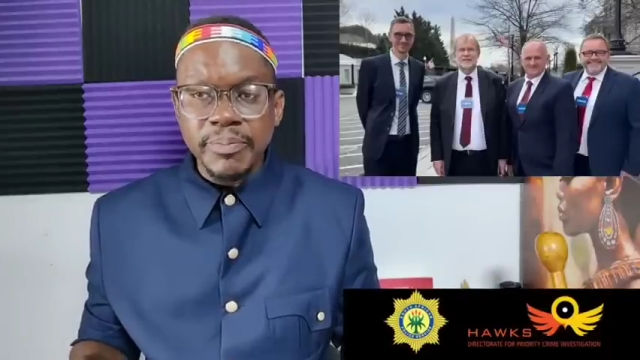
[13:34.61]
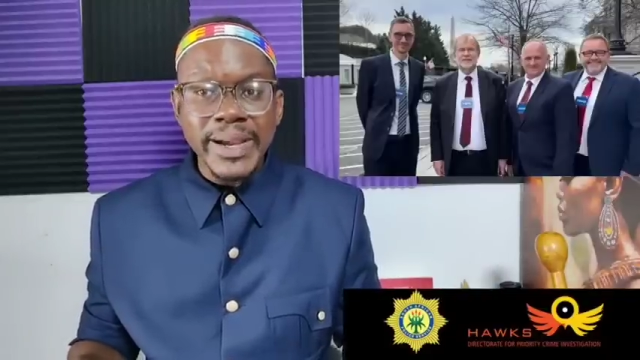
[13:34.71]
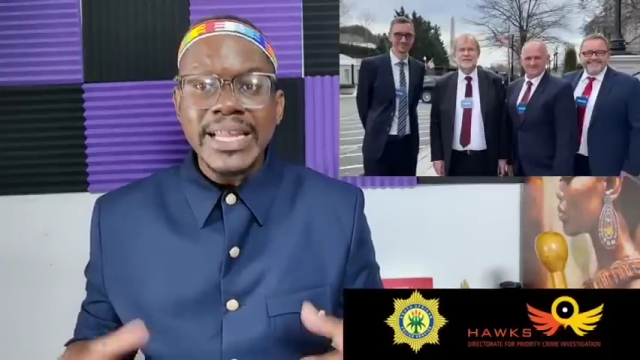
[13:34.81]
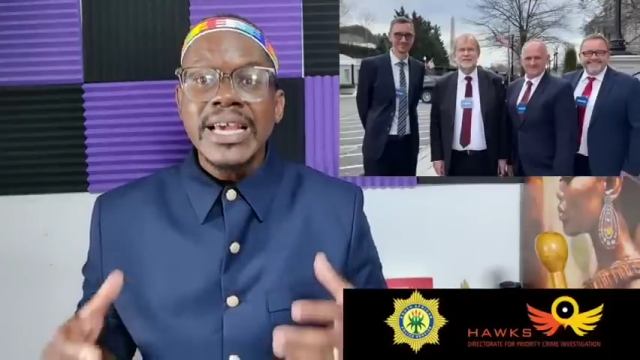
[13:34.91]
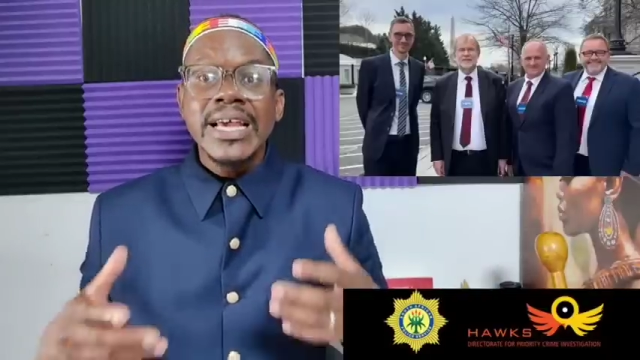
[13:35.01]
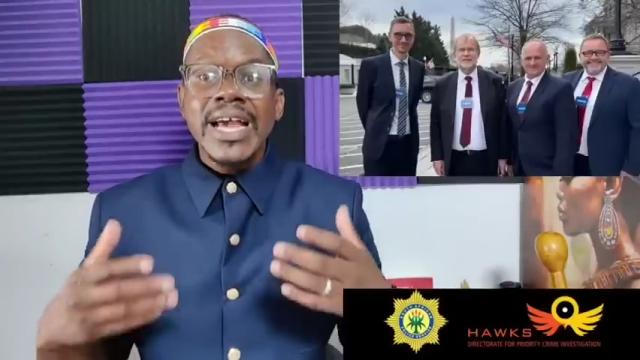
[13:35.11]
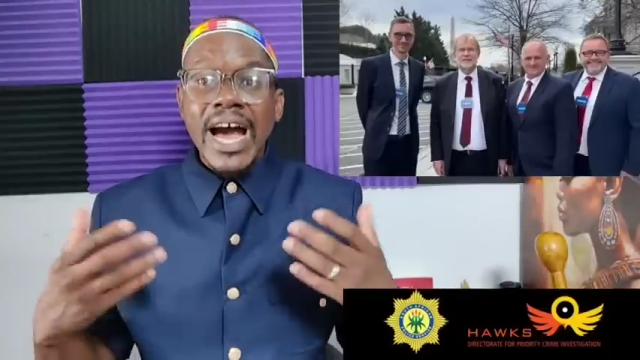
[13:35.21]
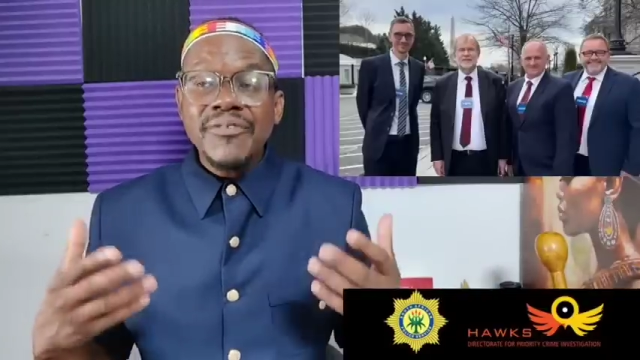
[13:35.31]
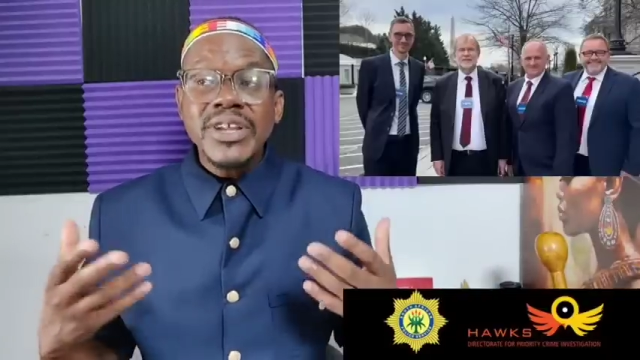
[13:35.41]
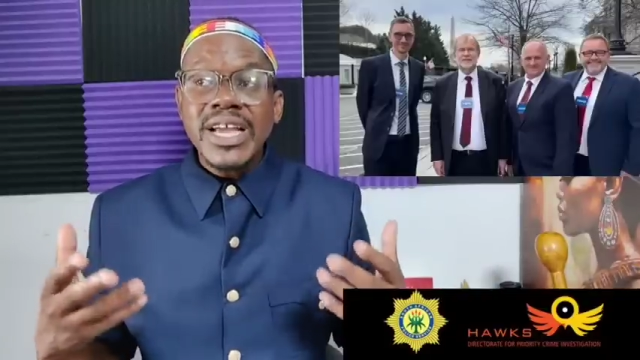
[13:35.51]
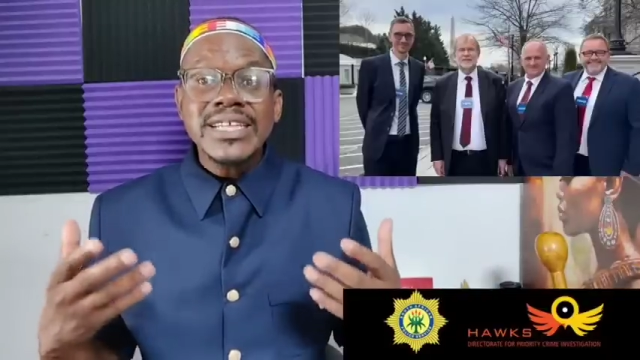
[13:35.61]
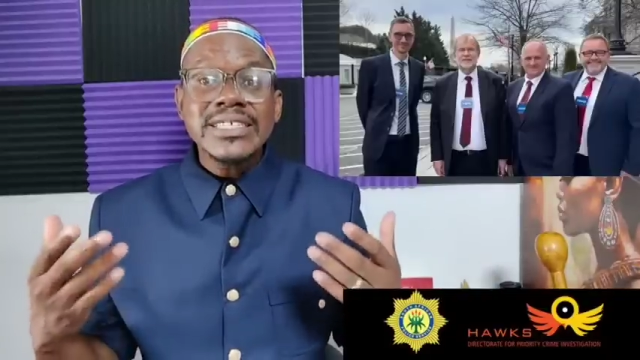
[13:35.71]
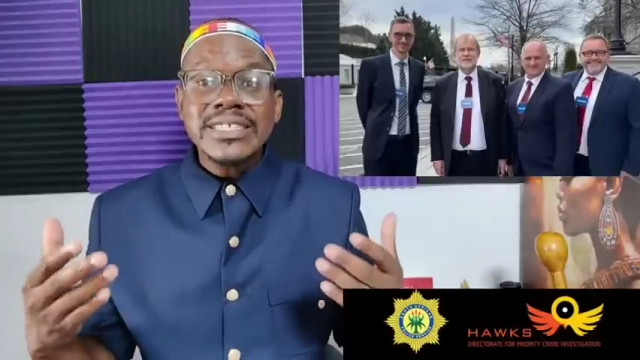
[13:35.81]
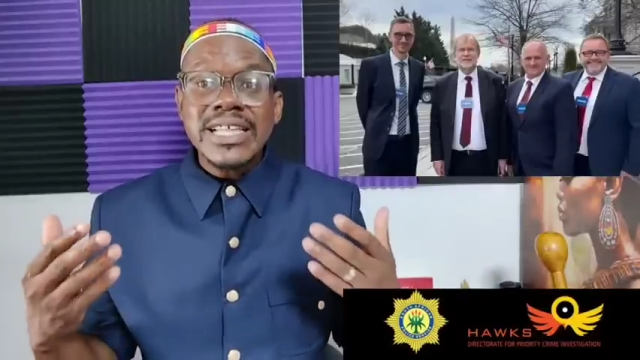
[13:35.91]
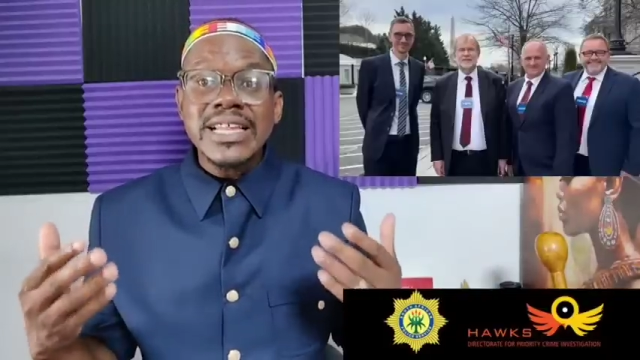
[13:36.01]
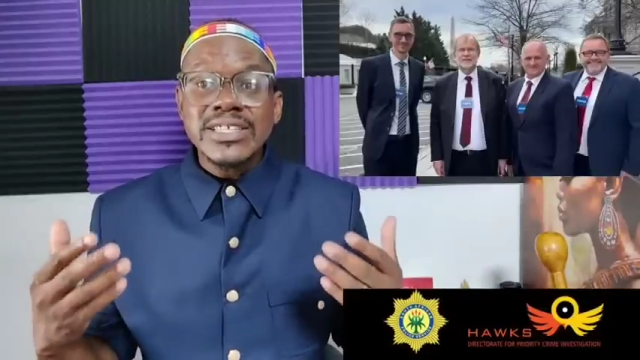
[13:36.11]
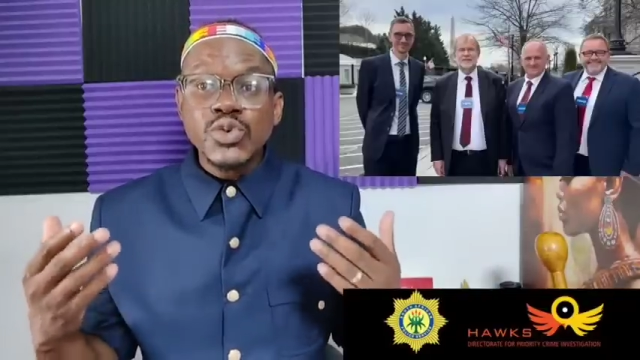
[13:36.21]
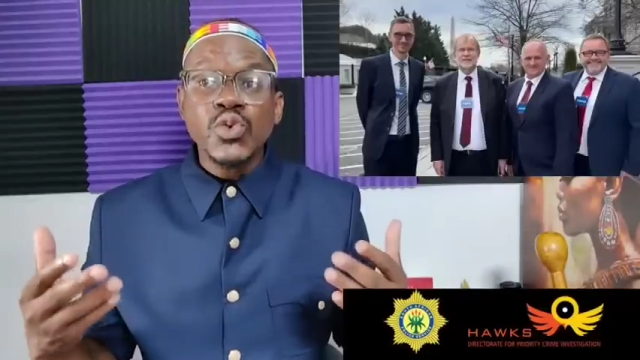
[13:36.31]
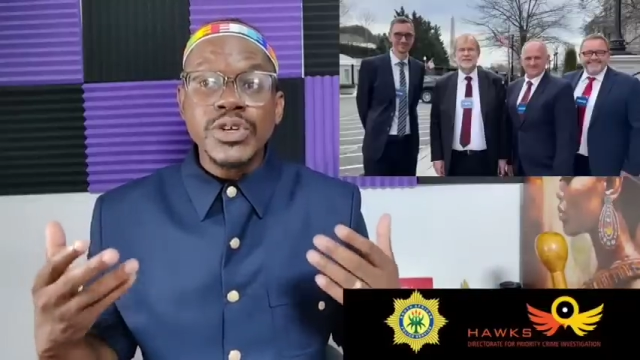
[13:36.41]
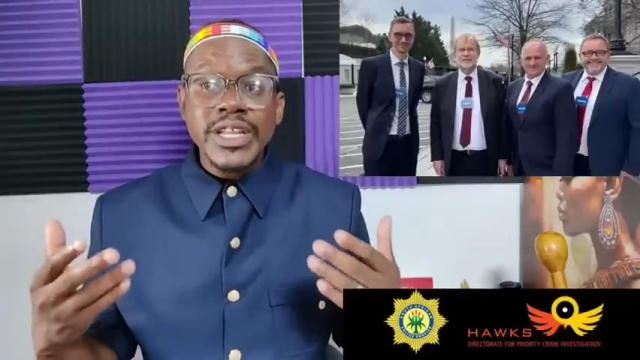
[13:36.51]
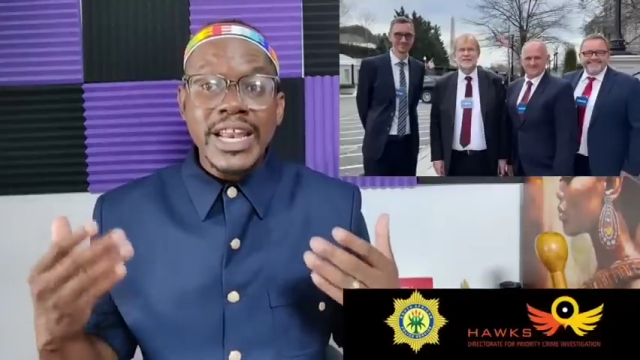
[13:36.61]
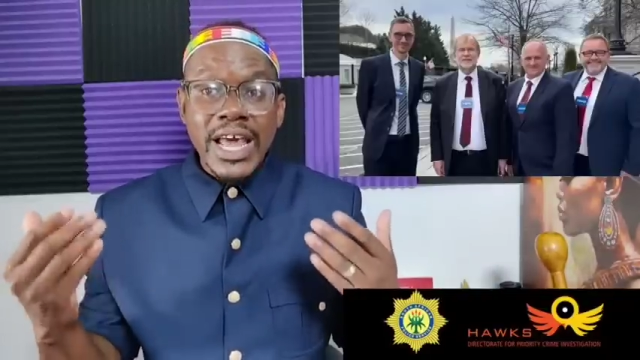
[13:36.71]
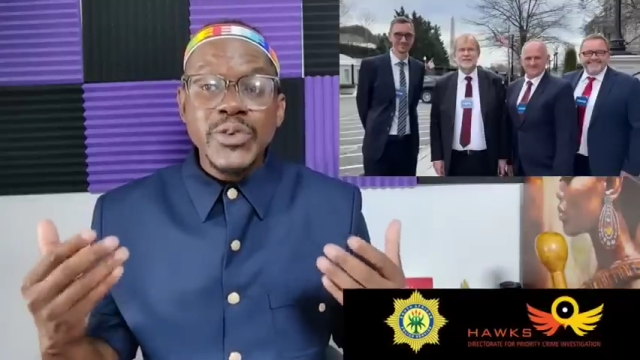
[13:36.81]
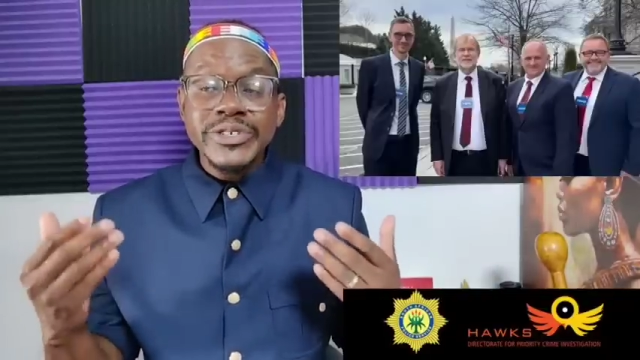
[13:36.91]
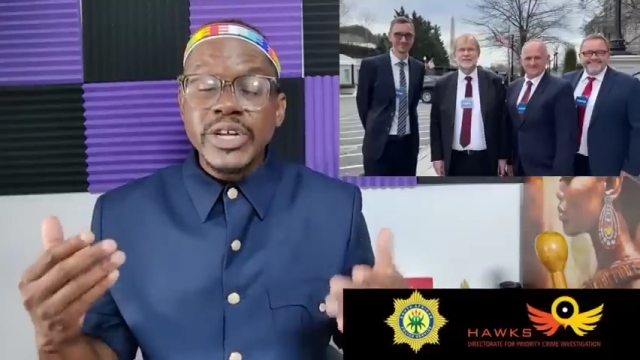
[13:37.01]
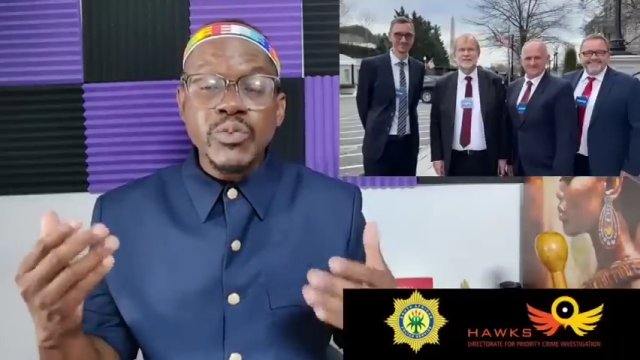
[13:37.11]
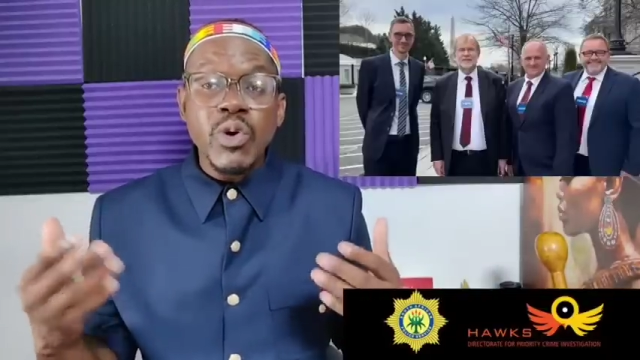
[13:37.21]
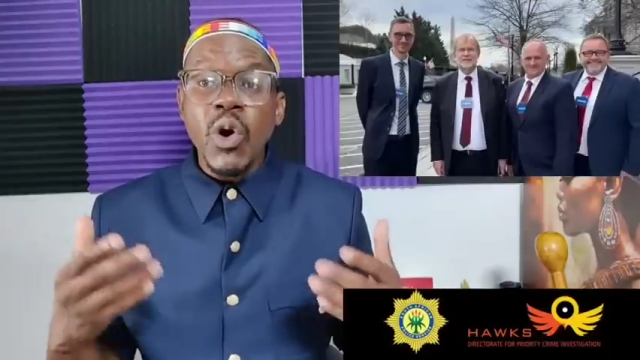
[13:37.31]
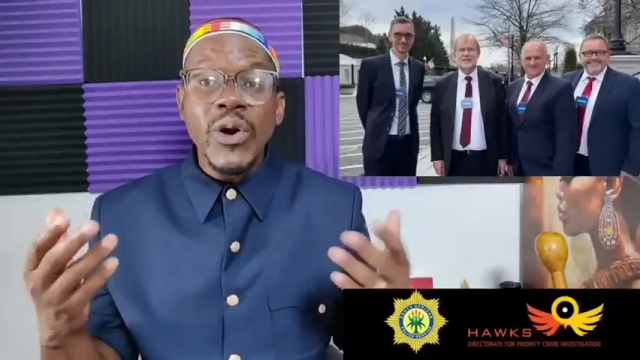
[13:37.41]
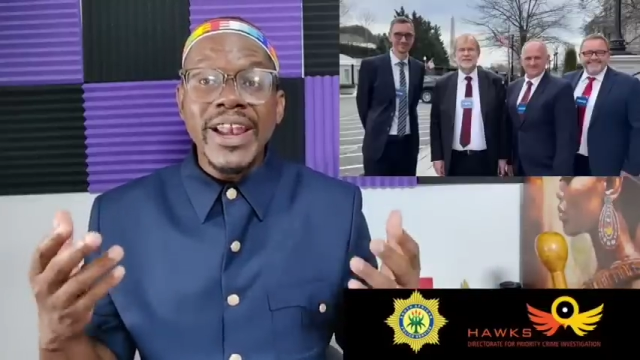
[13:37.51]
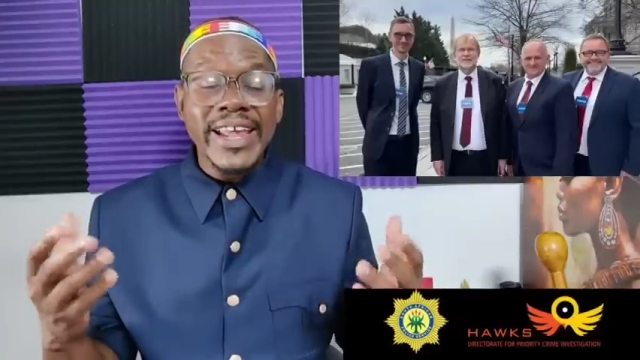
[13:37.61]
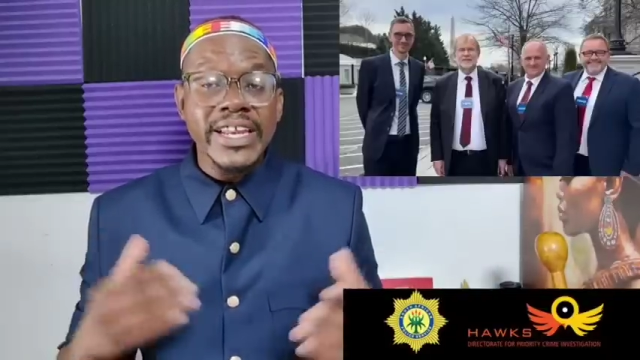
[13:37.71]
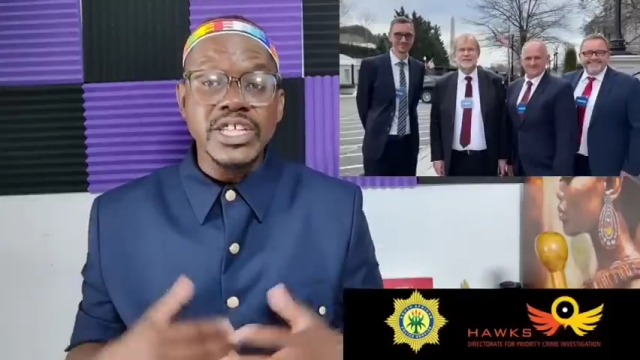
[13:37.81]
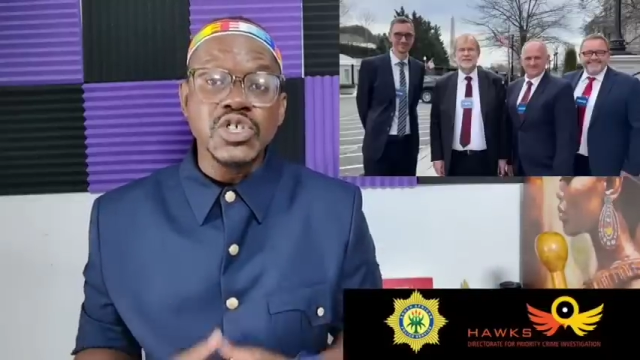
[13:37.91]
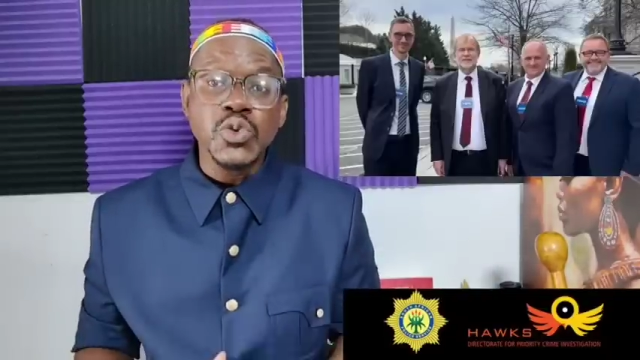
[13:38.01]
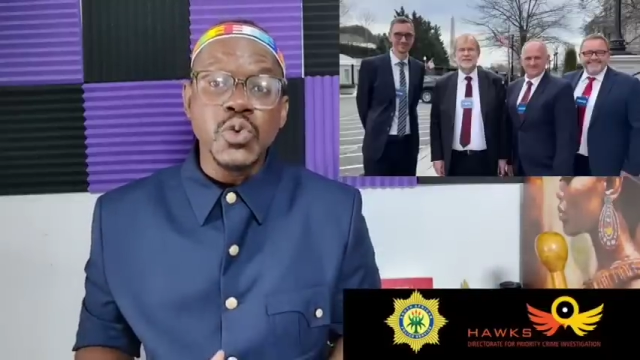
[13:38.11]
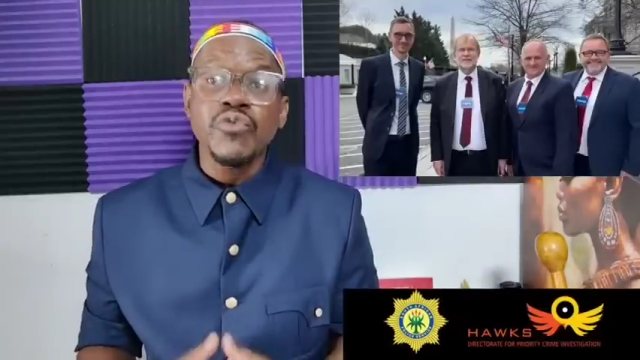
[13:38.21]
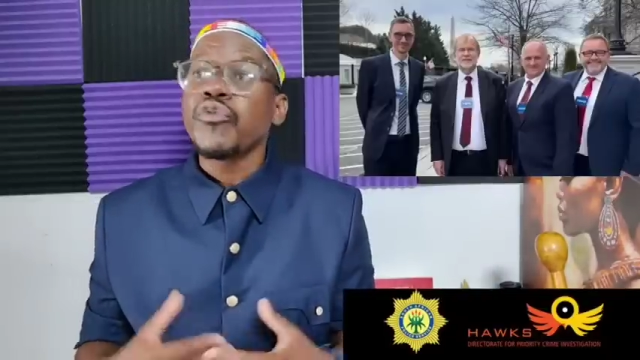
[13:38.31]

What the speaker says: But Afrikaans is the language that we all learn at school.